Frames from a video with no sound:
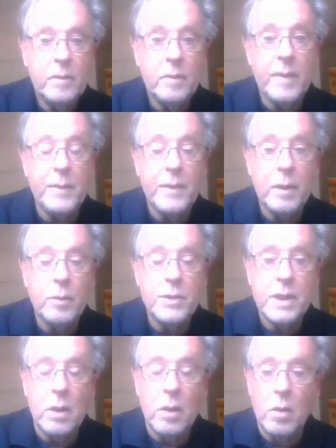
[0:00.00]
Remember, there
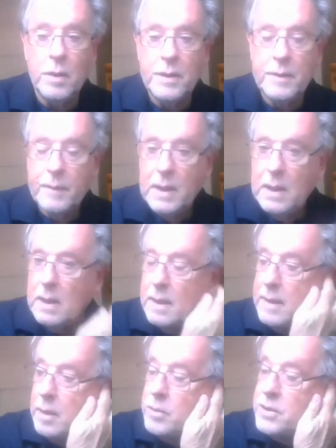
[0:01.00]
was the old,
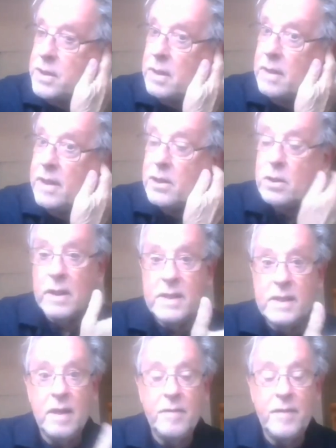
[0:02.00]
there was the initial
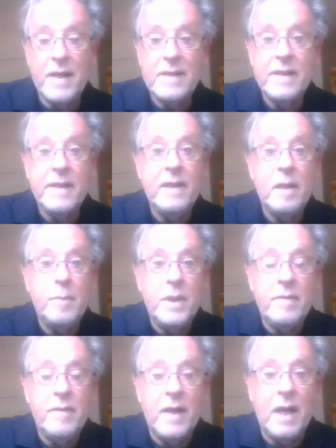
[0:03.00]
ECF vaccine that had
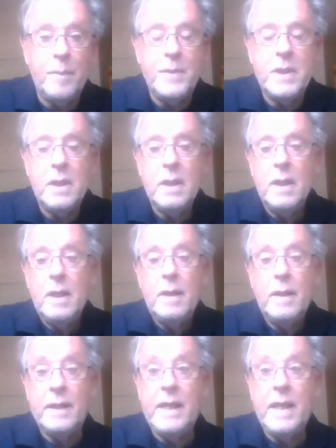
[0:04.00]
been developed
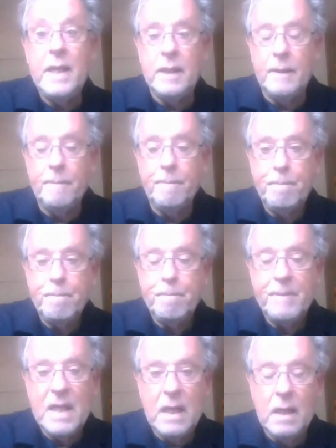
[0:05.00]
in Kenya
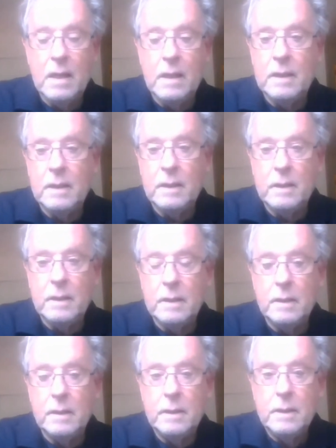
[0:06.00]

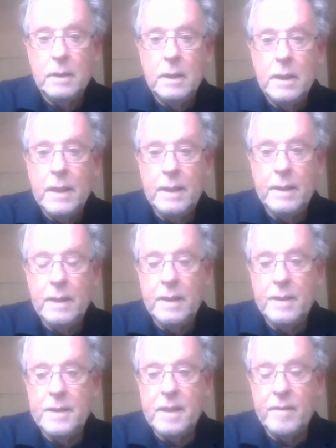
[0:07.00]
uh, in
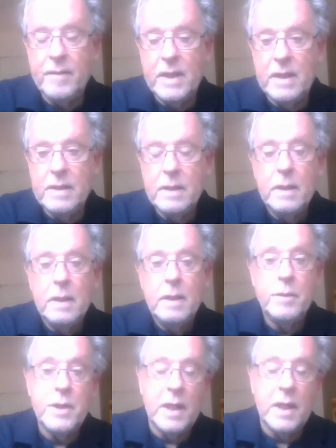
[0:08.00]
in the 70s.
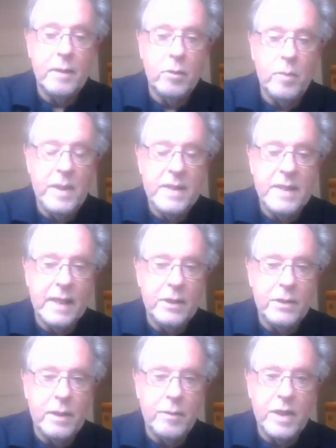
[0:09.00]
We thought there would be a second
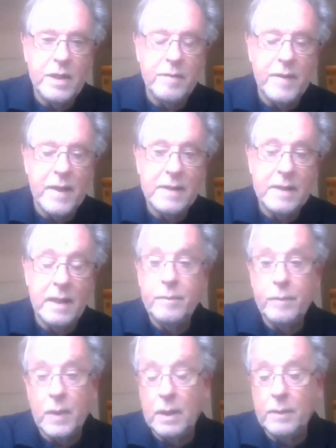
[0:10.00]
generation vaccine.
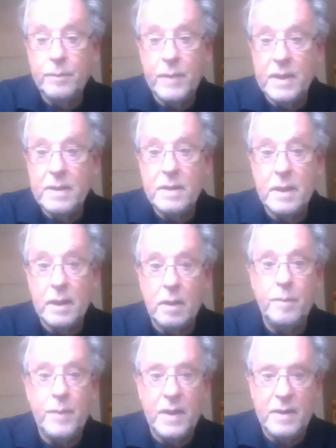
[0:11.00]
Well, it's
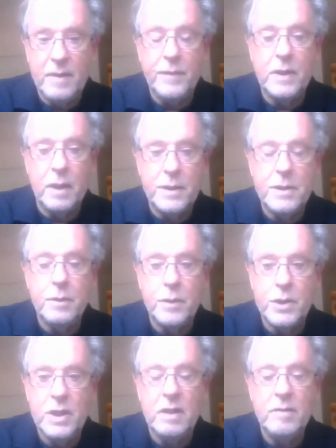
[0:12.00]
still been difficult to
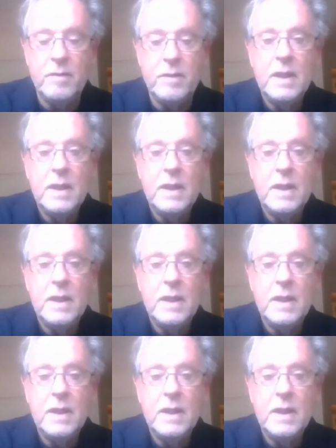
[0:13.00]
achieve.